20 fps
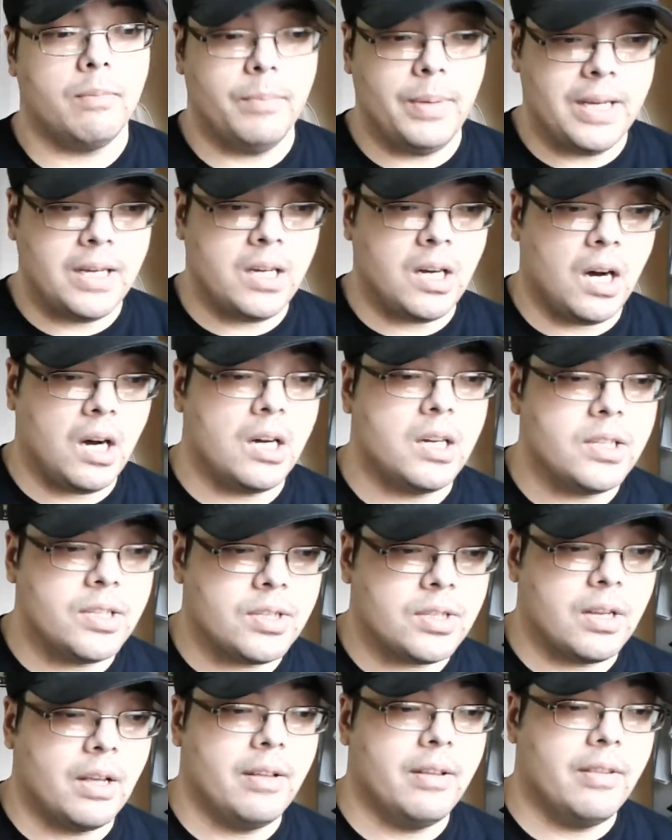
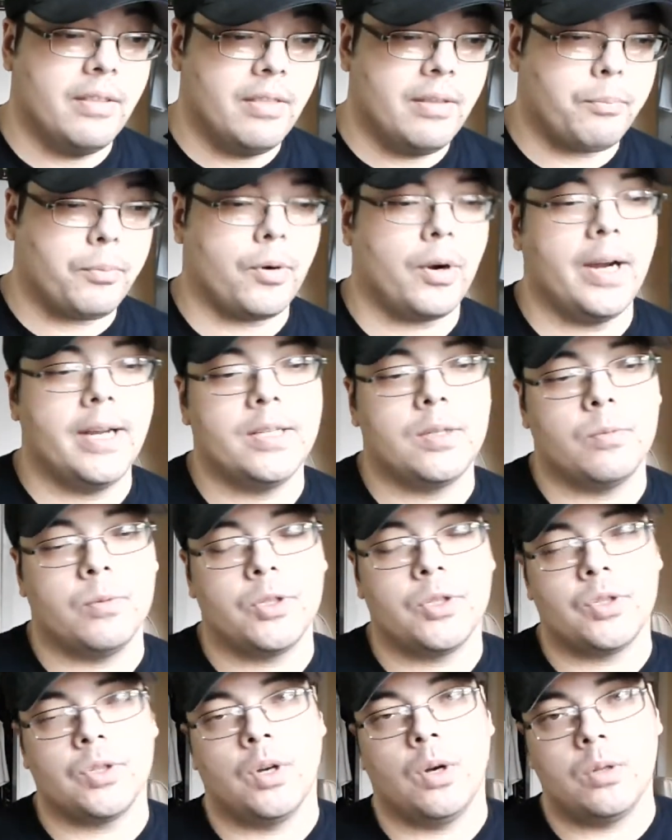Because the price
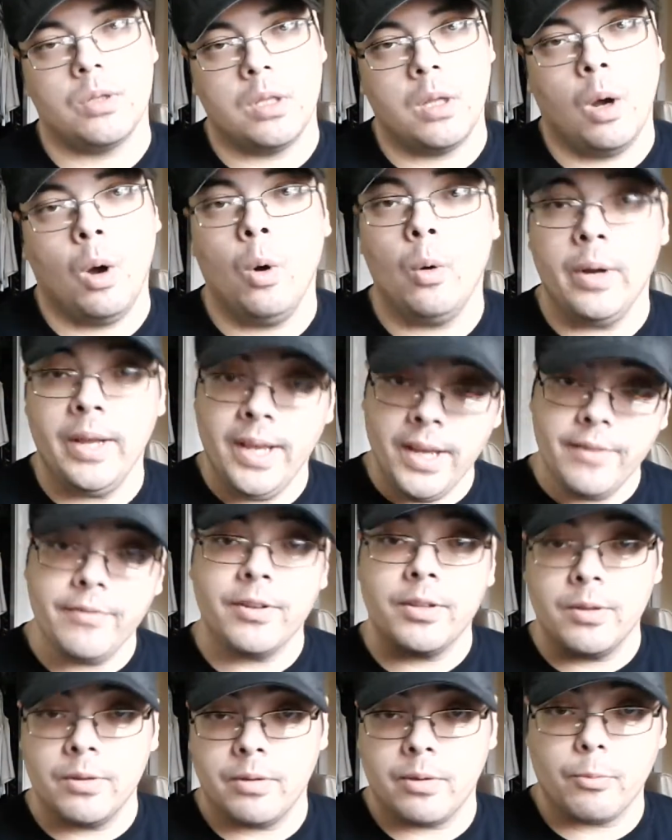was so low,
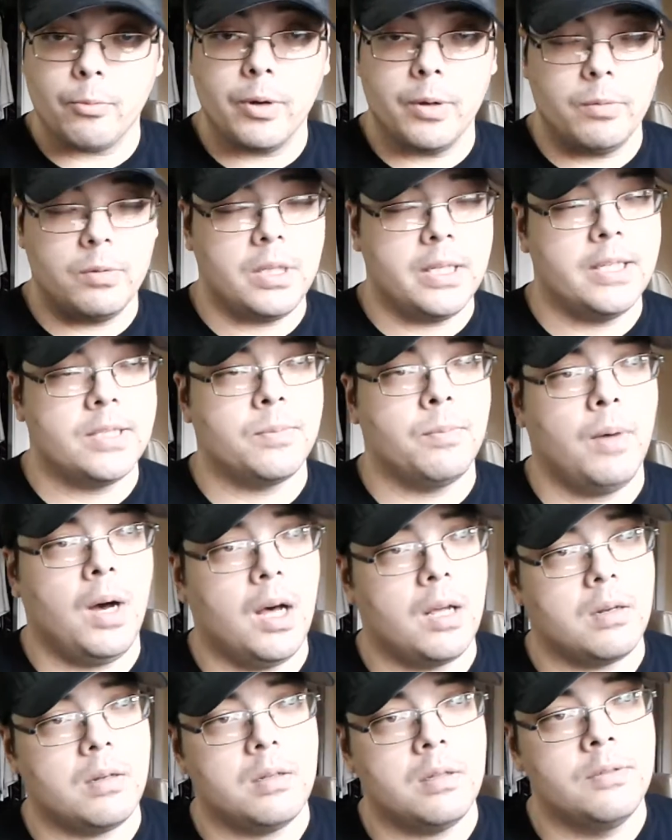even the re-released
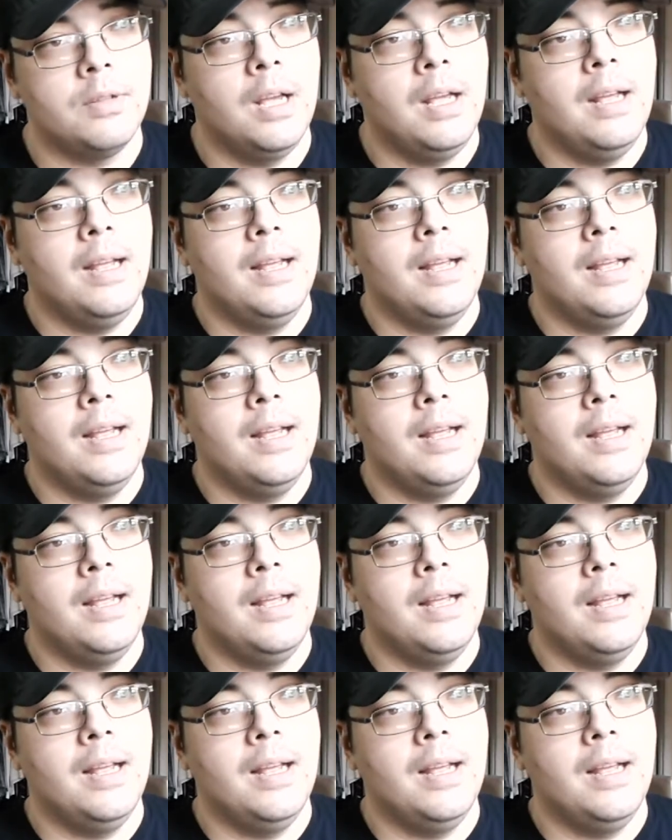model,